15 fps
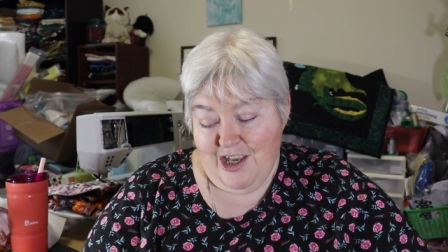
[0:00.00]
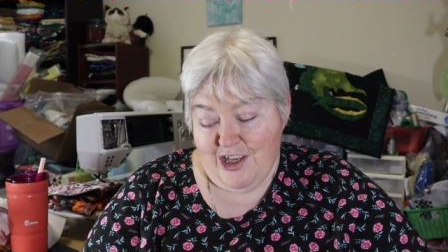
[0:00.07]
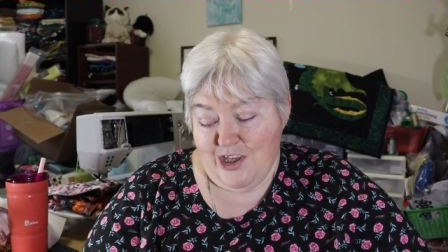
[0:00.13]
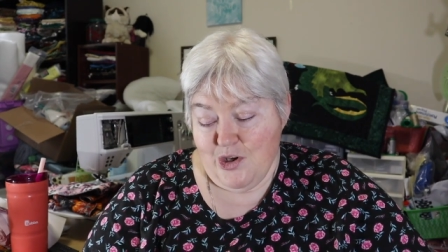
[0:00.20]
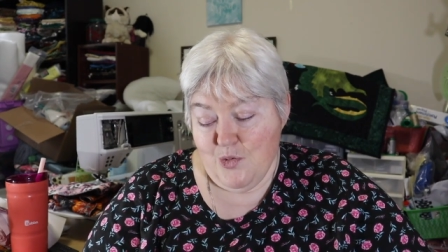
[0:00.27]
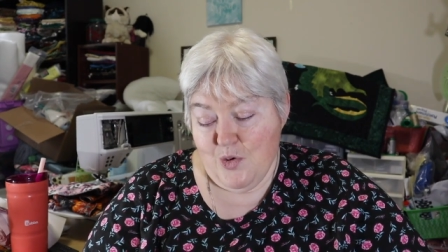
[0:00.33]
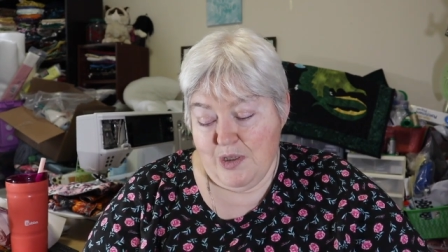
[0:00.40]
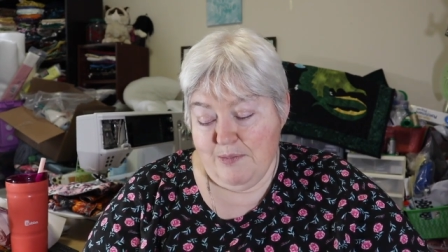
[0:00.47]

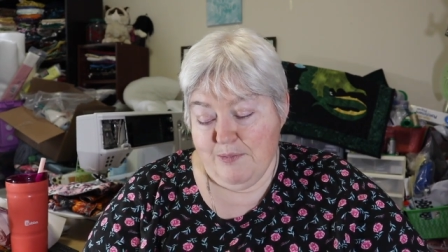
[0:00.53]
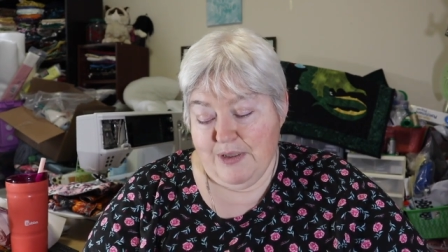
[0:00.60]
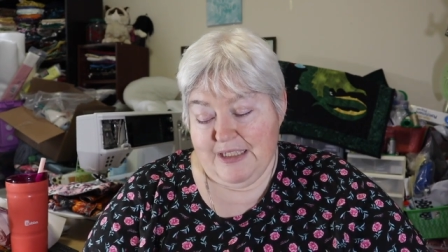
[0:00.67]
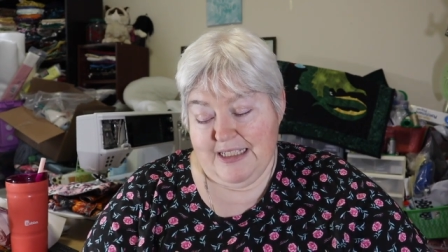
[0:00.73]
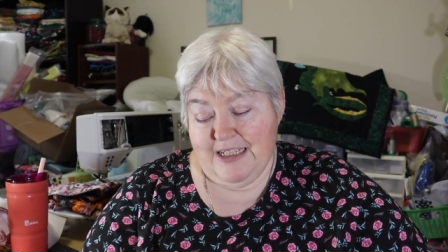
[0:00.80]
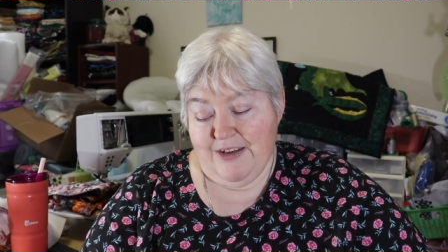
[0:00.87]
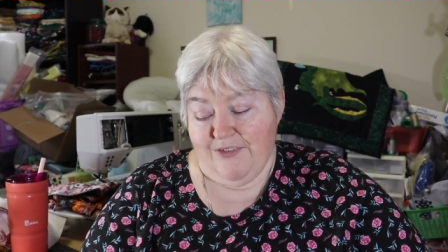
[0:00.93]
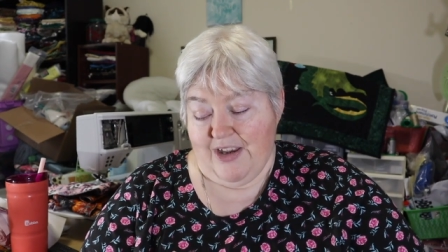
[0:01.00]
You wouldn't
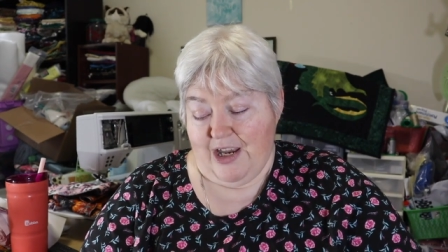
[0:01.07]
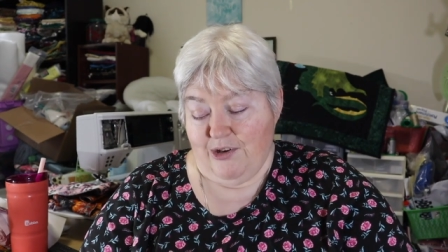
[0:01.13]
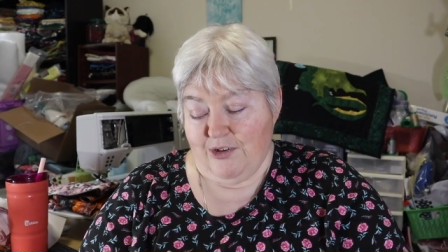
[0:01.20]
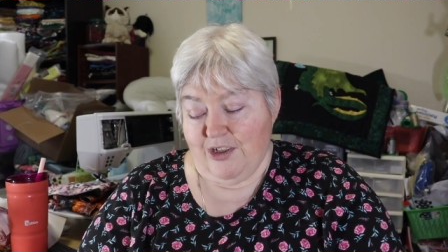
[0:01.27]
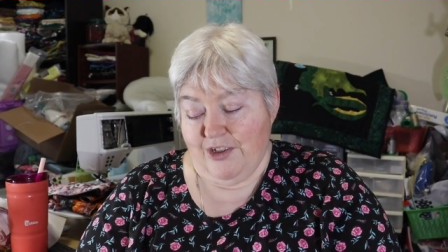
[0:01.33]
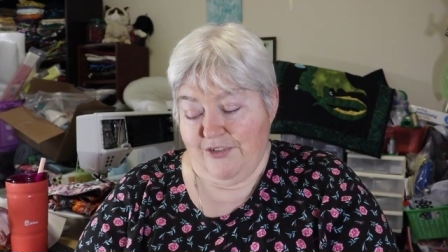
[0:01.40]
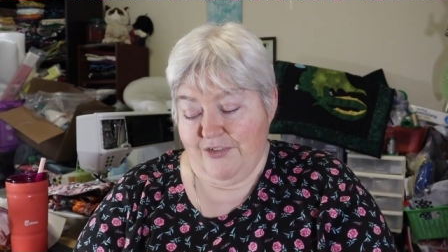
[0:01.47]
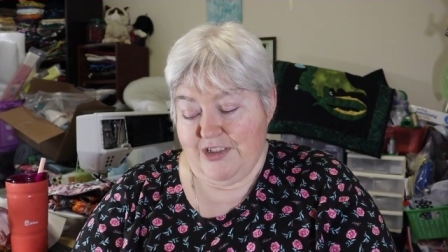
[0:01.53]
believe how
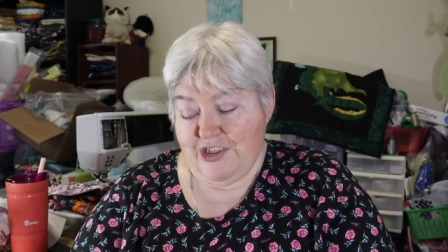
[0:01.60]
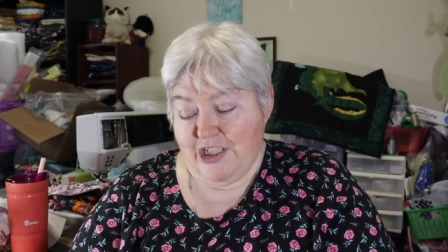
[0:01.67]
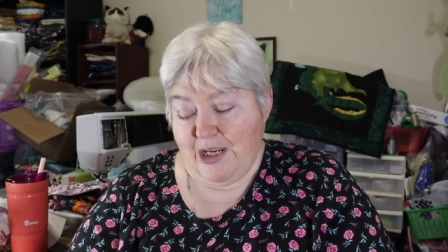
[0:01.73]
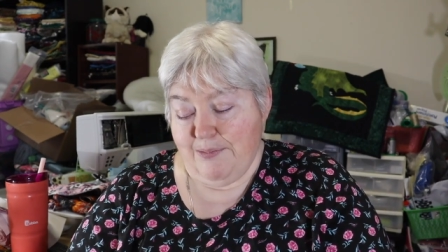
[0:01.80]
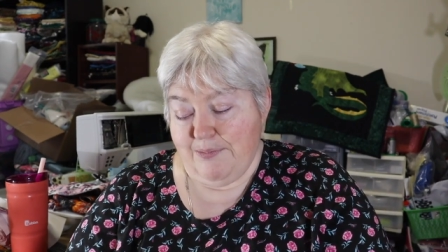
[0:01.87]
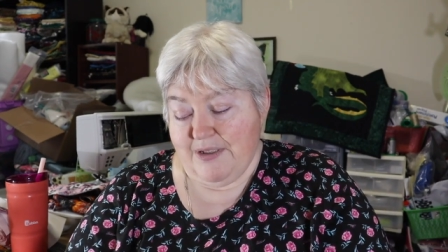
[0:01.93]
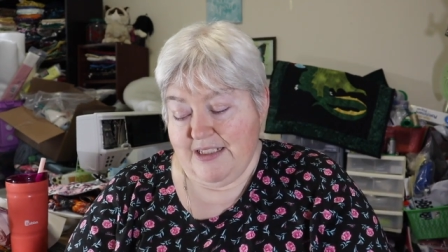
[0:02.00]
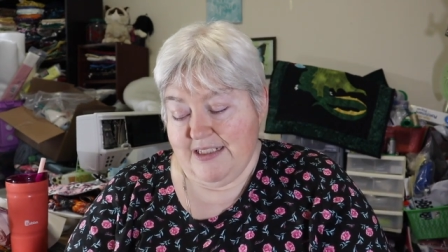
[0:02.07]
good of a
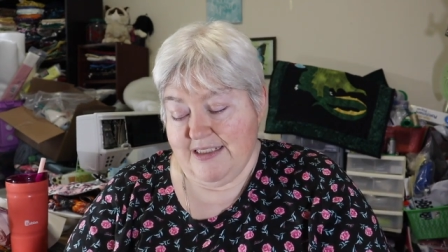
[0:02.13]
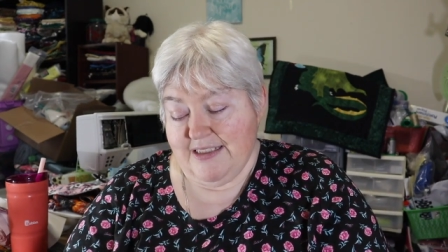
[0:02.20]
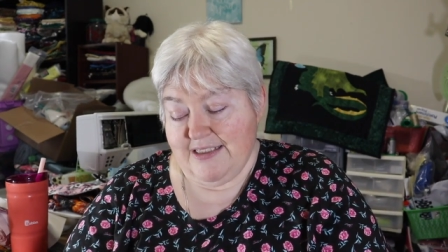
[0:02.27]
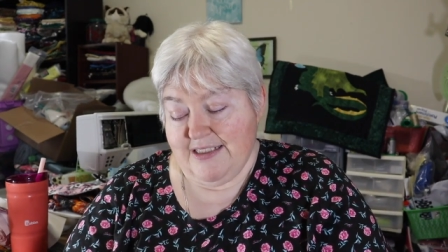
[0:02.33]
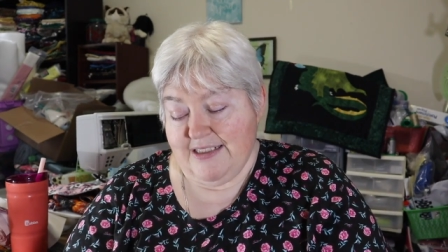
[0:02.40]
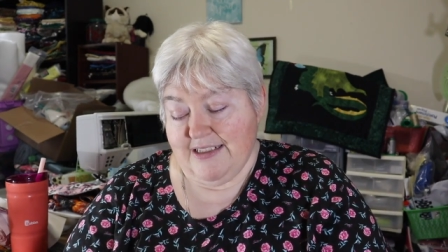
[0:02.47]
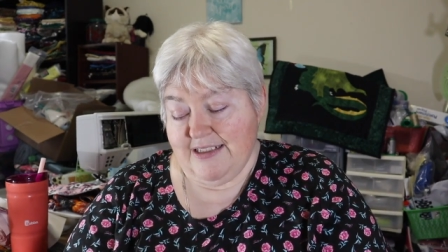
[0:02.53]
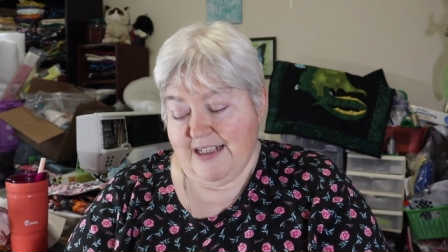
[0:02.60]
shape it is
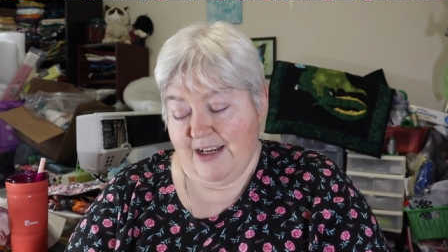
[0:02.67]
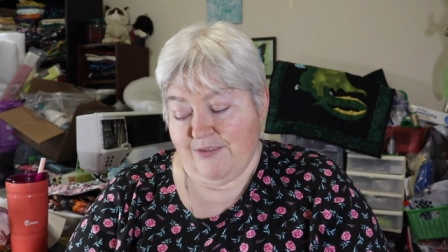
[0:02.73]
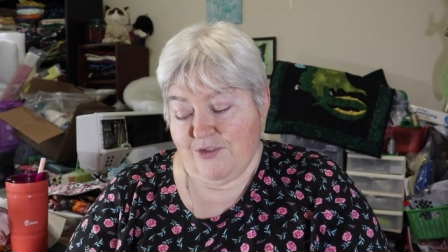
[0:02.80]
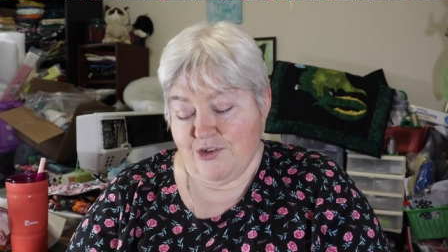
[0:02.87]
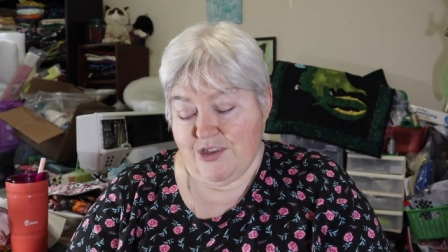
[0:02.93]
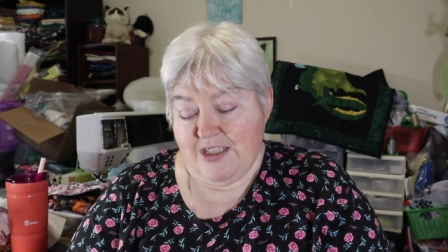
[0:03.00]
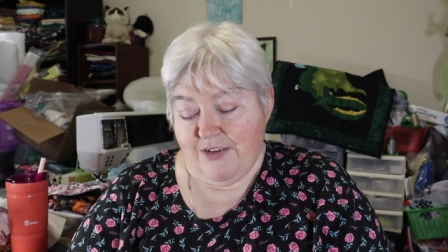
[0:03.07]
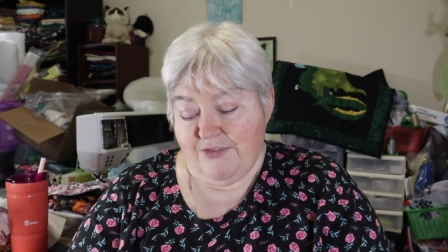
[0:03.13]
in
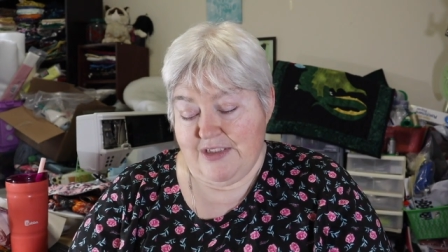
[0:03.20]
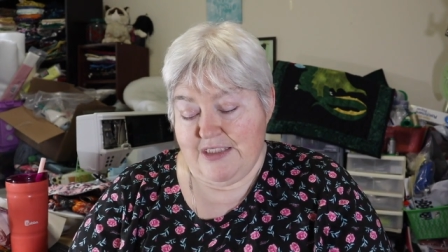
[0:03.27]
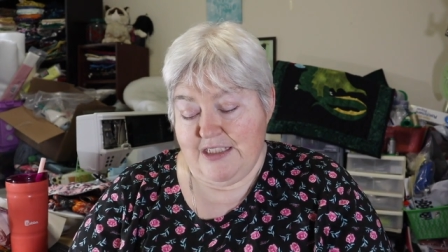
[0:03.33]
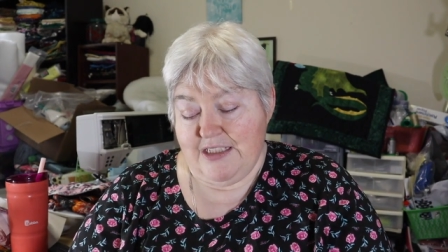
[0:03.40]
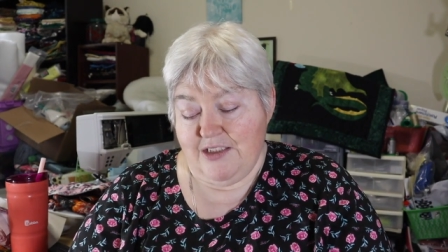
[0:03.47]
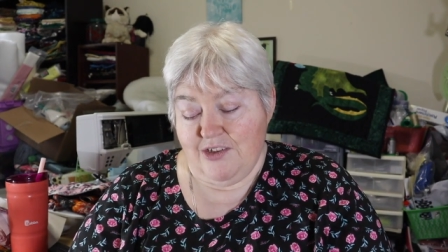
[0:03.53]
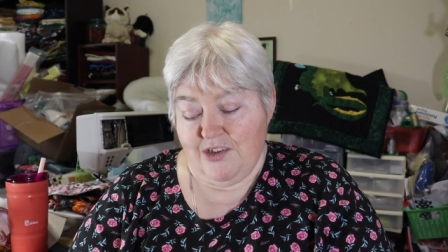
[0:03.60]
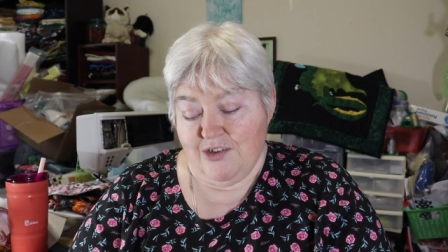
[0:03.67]
after
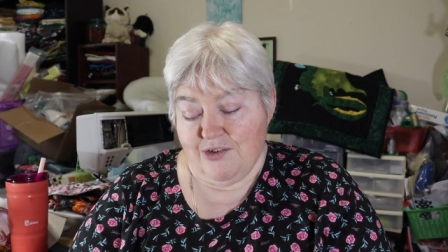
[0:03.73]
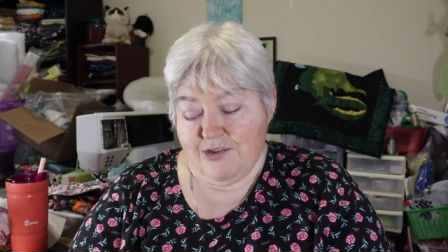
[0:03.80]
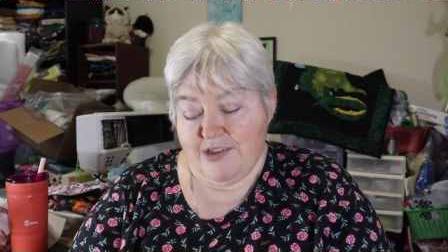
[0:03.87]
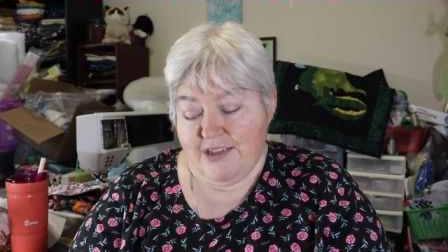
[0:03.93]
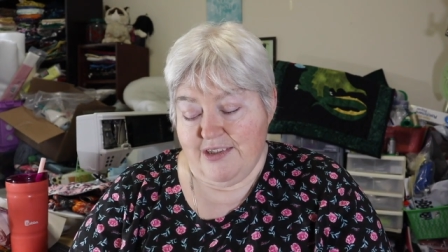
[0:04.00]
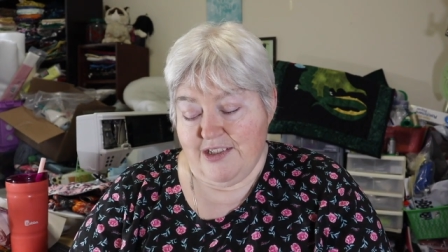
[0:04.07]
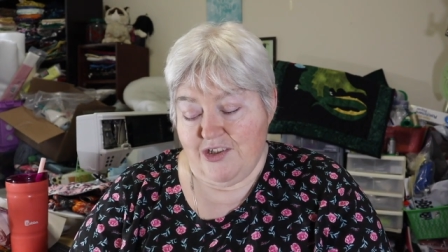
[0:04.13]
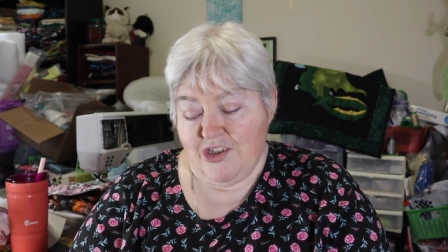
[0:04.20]
17 years
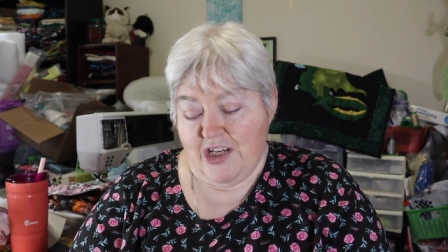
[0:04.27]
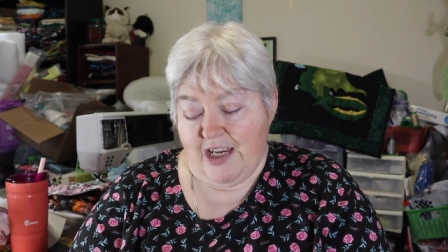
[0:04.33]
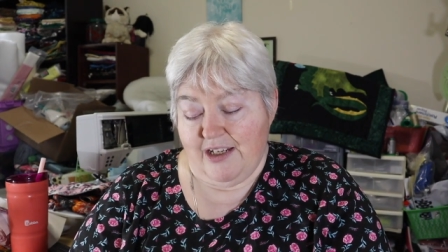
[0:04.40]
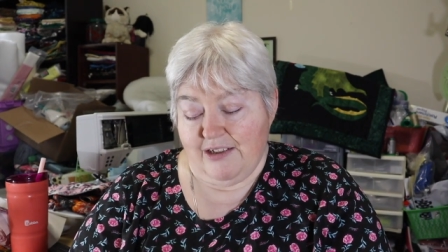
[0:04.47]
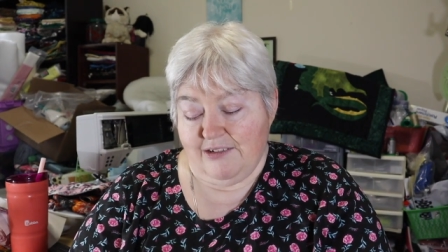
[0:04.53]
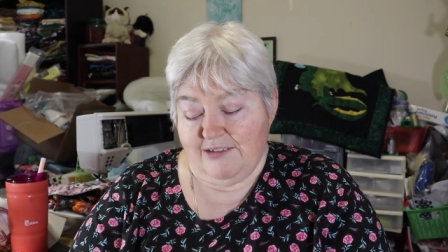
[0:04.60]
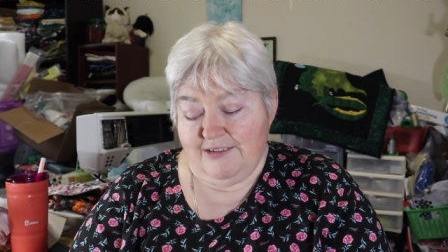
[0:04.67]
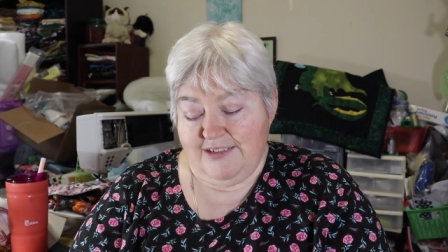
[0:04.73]
in the
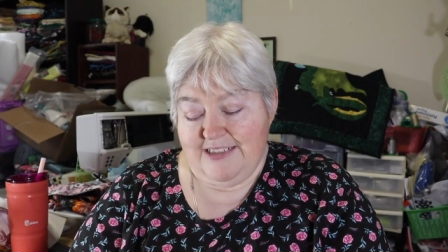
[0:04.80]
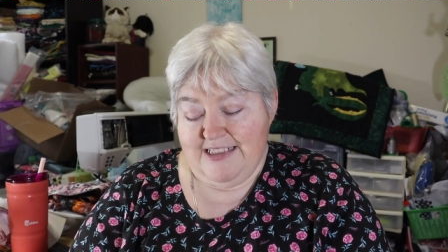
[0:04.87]
channel.